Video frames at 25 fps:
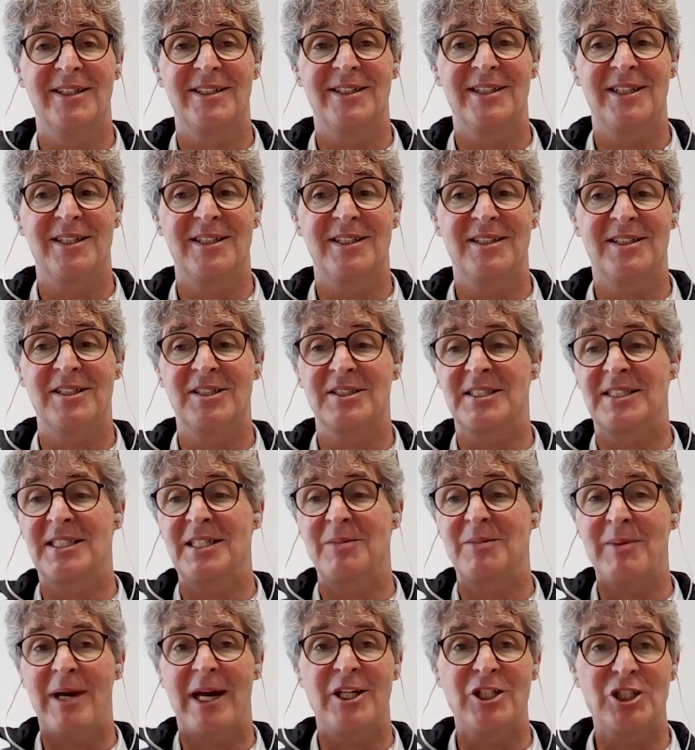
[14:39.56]
the, the
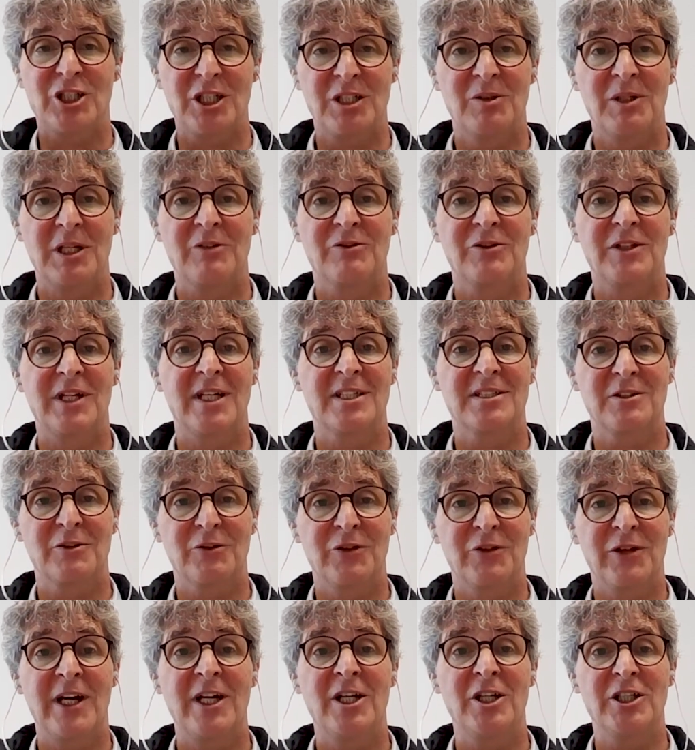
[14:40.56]
steam engine if there's a
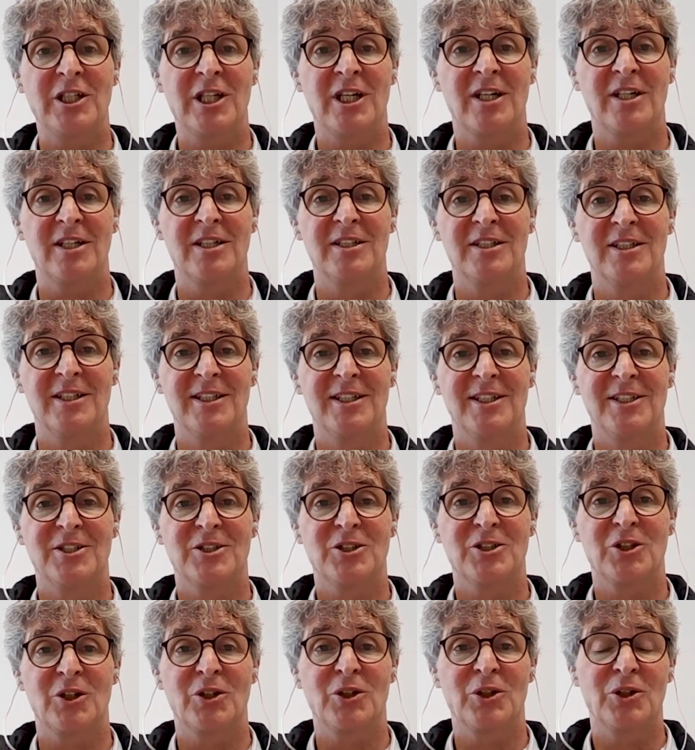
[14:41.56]
failure.
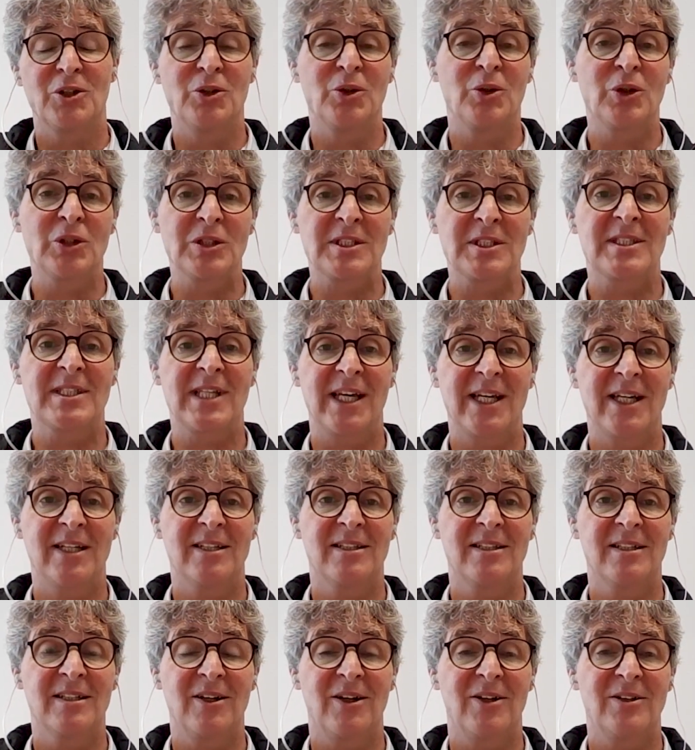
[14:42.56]
So you, you could say
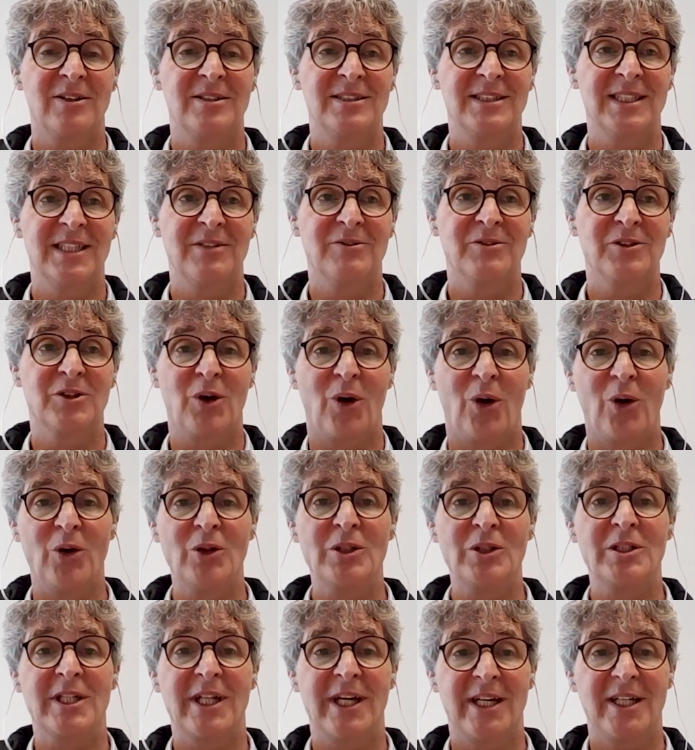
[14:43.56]
in even the
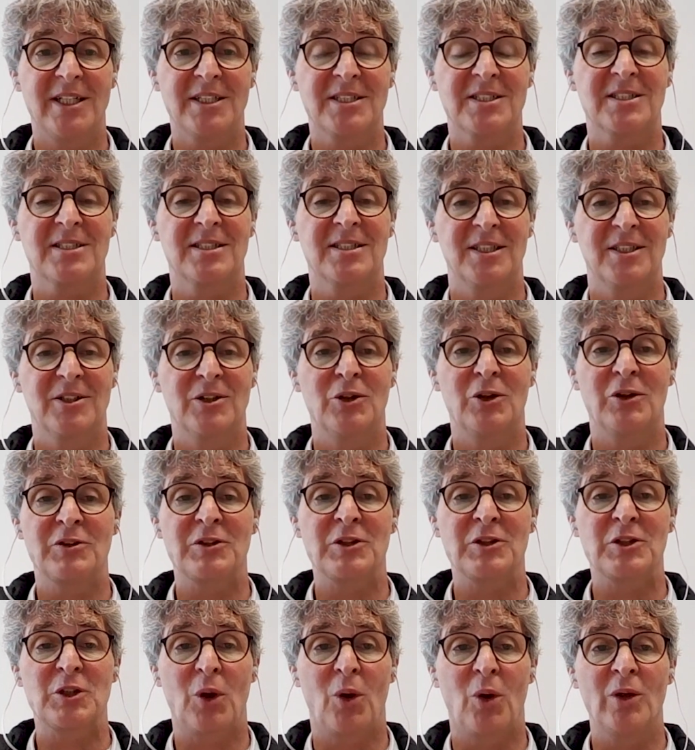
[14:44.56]
old days, you have
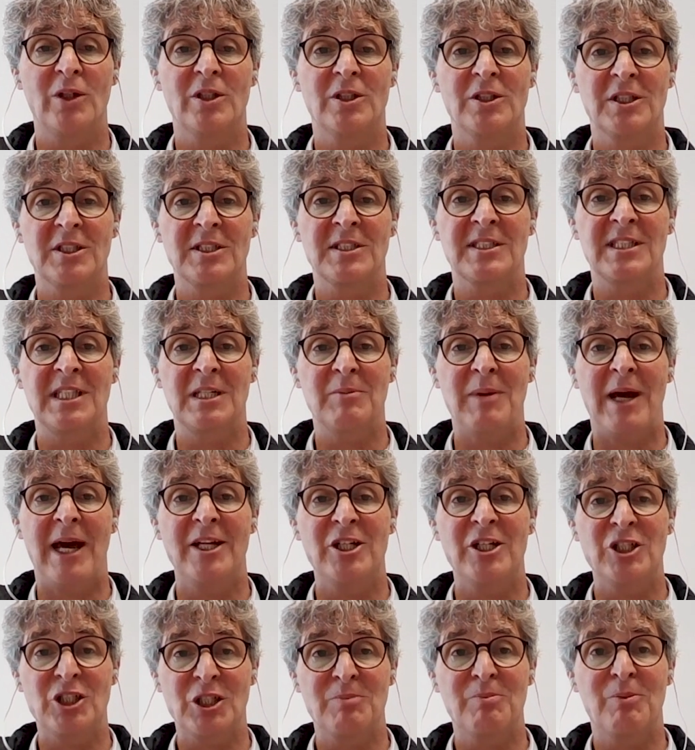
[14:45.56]
stolen the steam
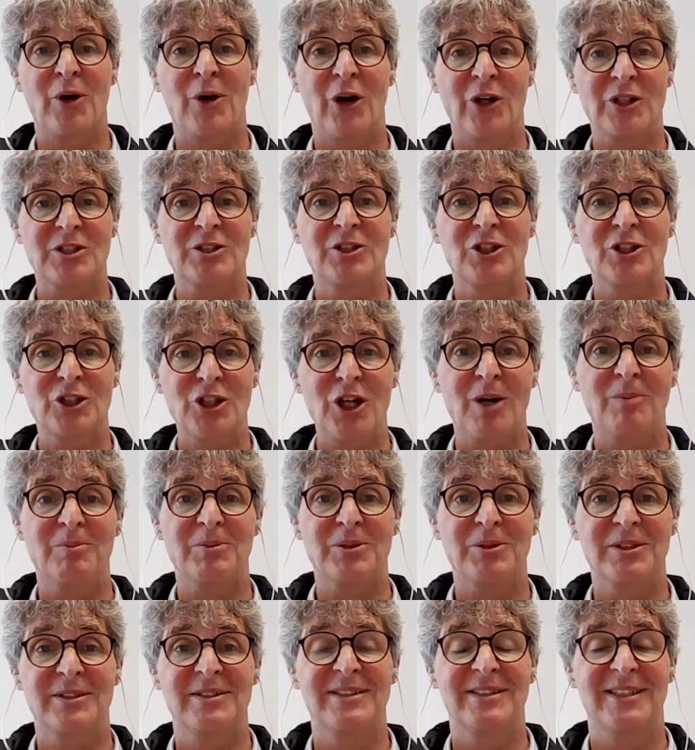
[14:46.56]
engine person the
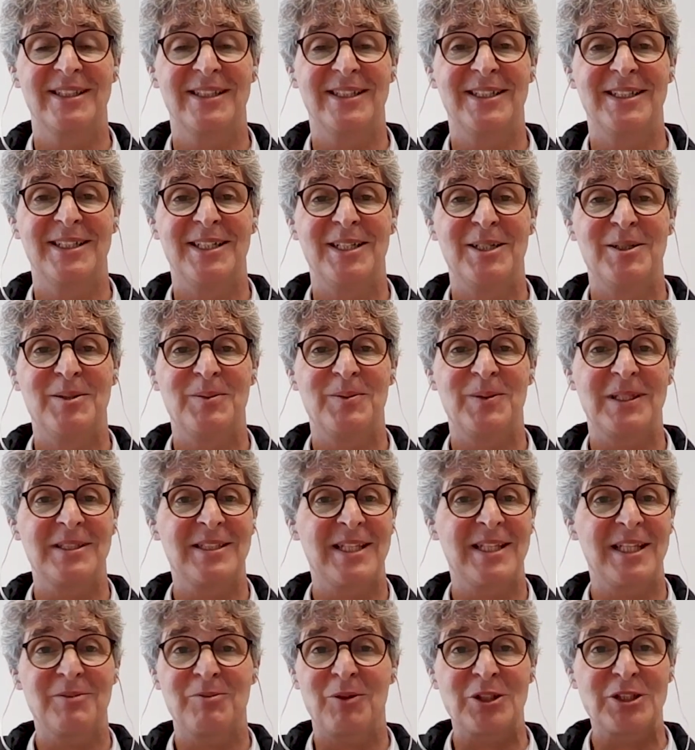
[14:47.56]
job
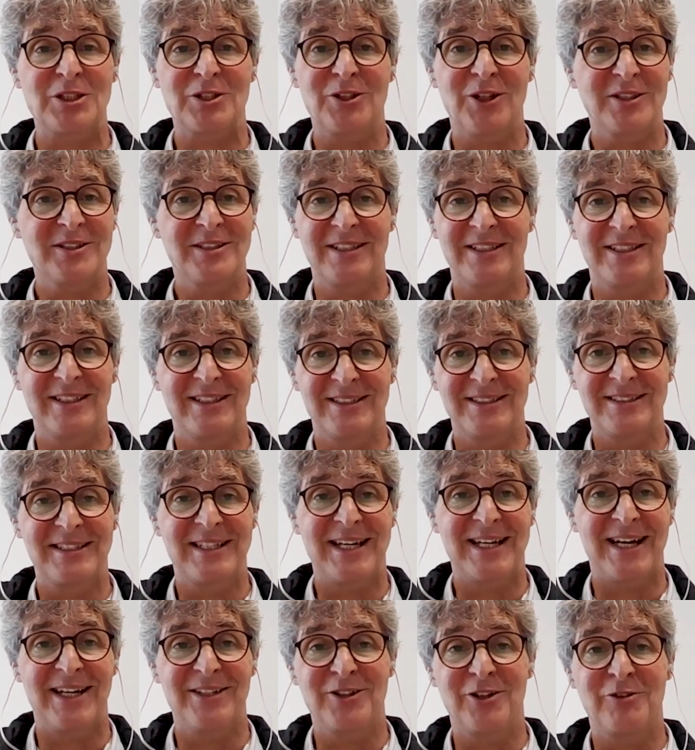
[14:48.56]
but that was not a
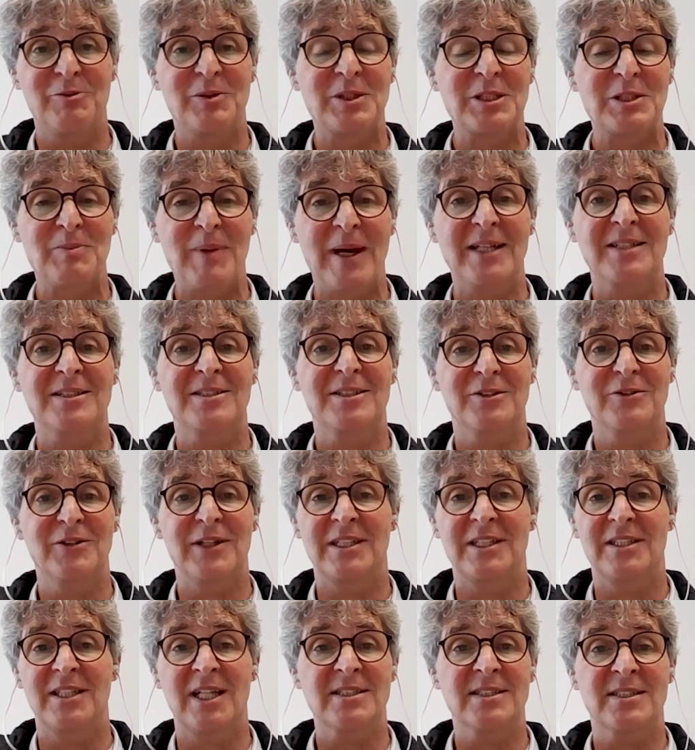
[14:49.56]
kind of perspective.
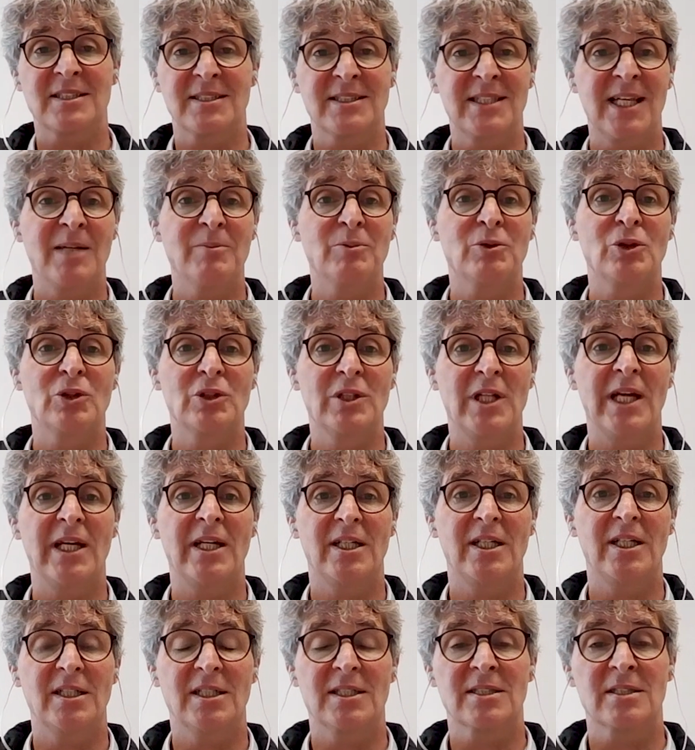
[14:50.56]
And that's the same
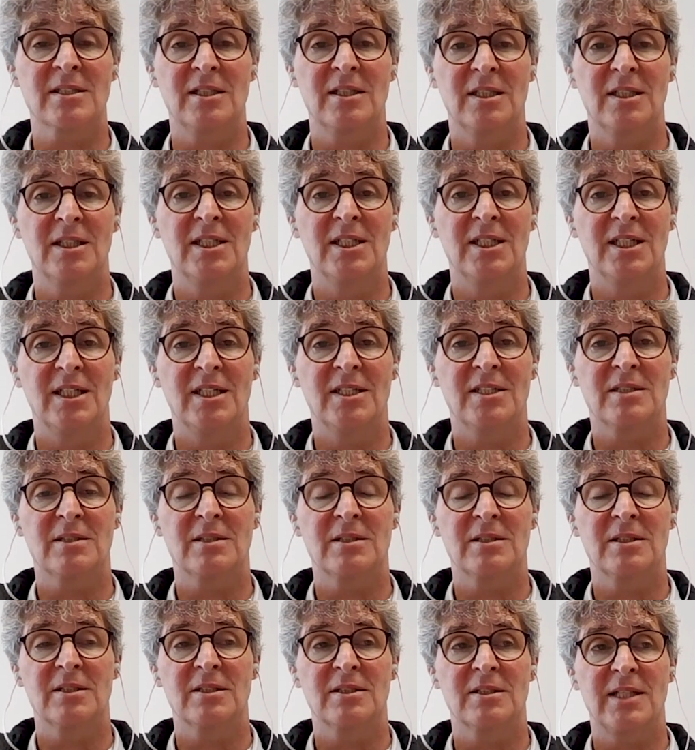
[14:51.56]
today. It's
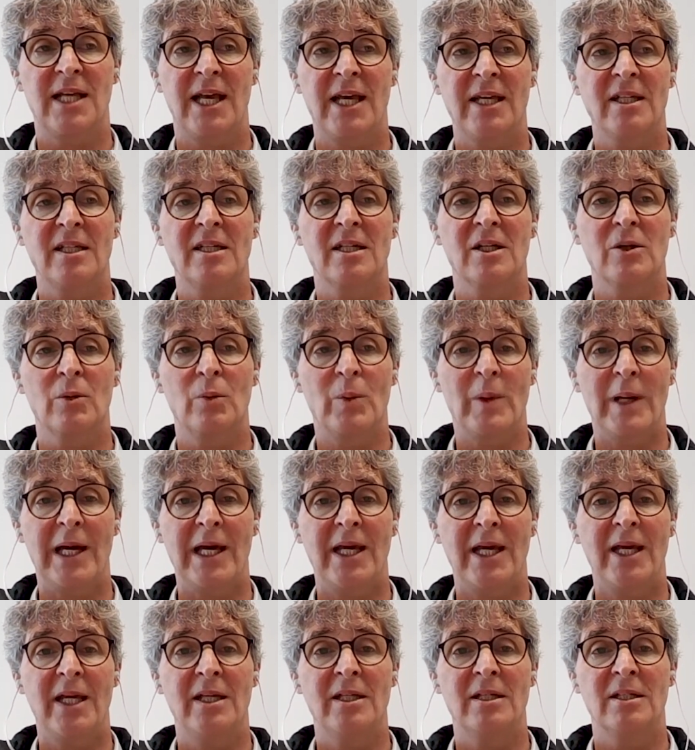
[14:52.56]
it's taking
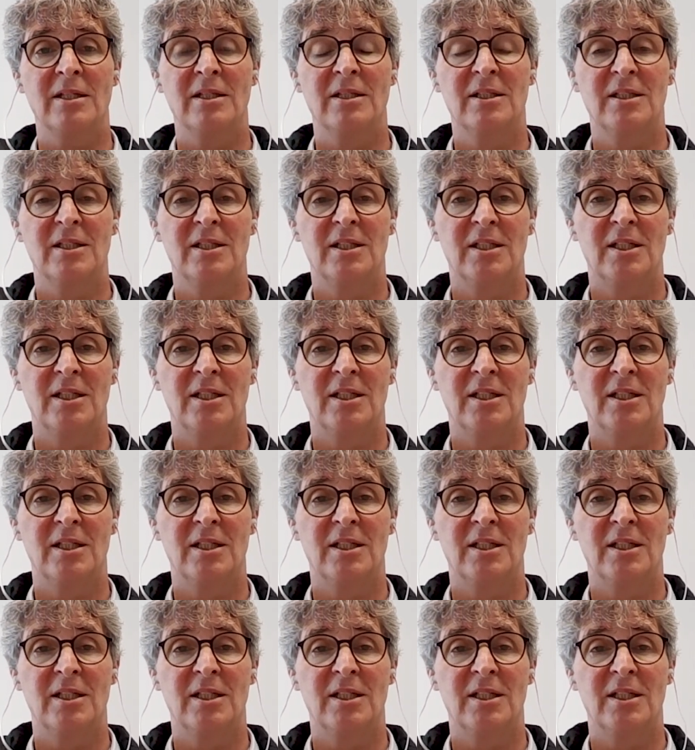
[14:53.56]
away